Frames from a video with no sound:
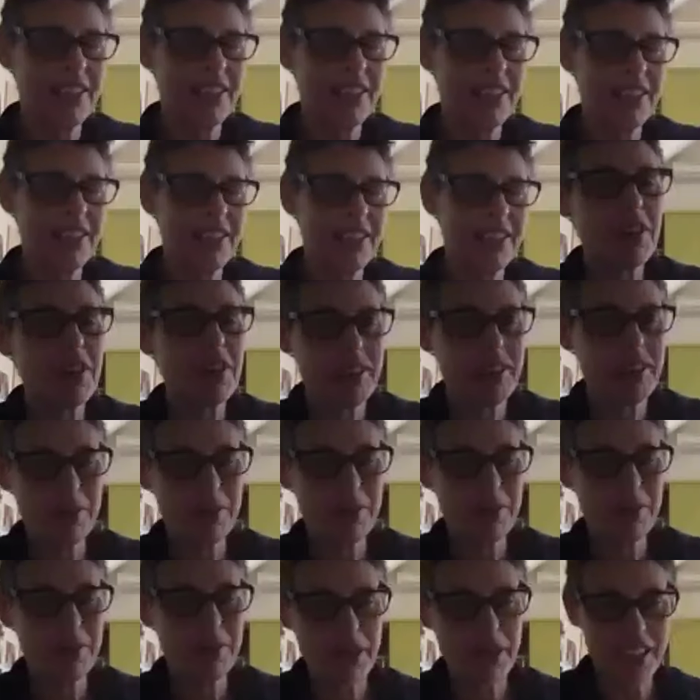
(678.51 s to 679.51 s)
So we wanted
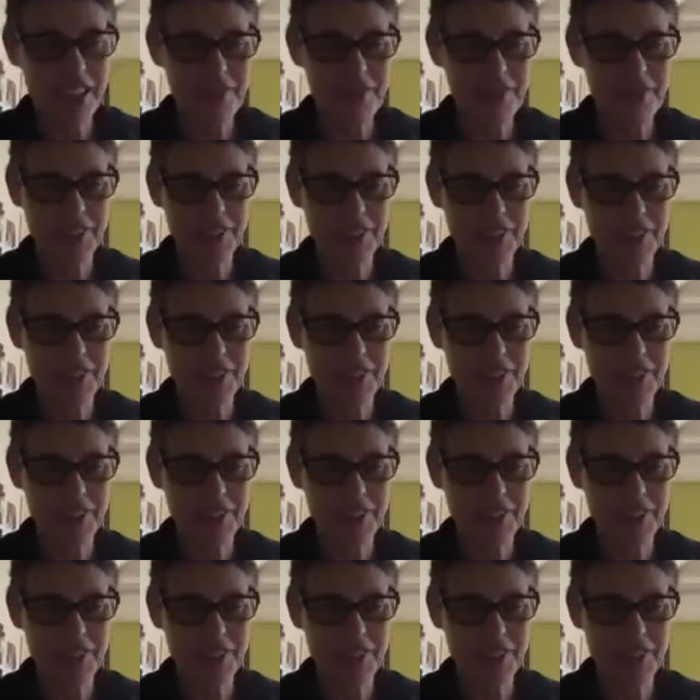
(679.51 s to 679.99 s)
to be kind of